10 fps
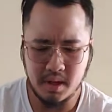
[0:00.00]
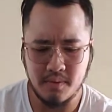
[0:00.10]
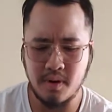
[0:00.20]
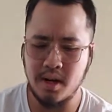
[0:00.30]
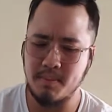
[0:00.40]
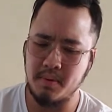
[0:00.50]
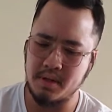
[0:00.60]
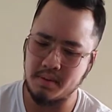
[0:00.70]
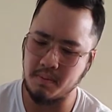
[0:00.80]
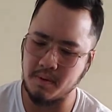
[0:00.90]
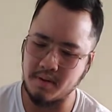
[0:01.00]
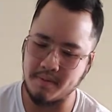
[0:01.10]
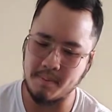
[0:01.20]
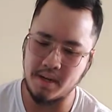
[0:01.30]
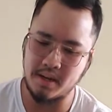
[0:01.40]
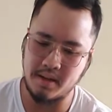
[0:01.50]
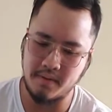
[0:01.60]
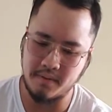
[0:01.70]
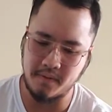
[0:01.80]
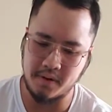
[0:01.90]
Rob was one of my
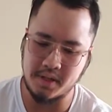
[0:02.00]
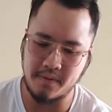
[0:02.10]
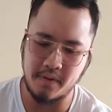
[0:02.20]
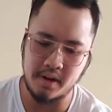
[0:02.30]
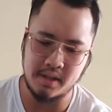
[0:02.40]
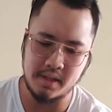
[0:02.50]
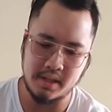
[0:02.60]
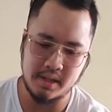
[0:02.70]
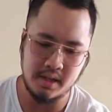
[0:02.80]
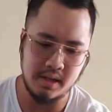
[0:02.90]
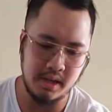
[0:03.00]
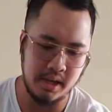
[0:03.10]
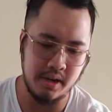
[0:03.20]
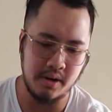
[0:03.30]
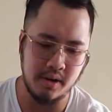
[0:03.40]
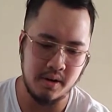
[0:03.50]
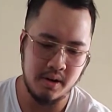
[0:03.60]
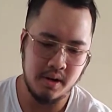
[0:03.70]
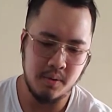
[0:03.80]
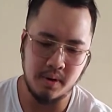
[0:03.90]
first friends here
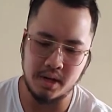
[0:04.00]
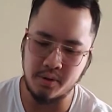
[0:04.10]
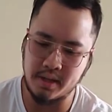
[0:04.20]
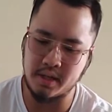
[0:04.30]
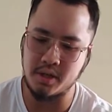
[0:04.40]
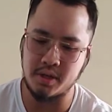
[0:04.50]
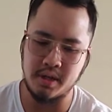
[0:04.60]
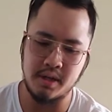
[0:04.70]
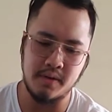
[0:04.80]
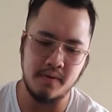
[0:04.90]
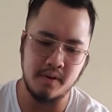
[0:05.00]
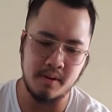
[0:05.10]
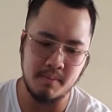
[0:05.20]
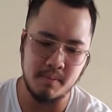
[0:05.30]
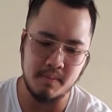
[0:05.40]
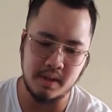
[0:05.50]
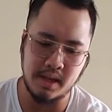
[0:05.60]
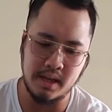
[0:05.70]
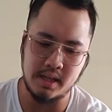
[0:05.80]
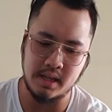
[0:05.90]
when I transitioned from the
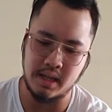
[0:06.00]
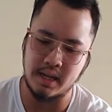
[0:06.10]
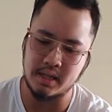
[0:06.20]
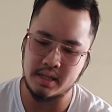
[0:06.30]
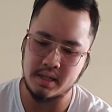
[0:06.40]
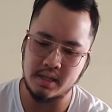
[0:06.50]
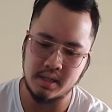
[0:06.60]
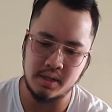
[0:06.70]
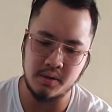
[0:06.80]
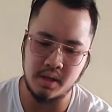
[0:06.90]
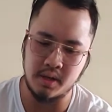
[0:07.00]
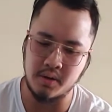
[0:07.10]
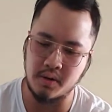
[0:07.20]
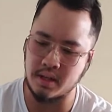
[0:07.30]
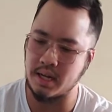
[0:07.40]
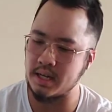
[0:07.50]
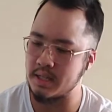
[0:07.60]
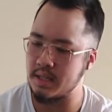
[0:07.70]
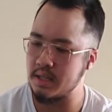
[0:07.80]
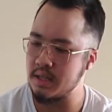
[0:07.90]
kids class to the adult
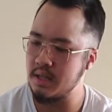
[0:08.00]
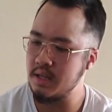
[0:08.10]
class.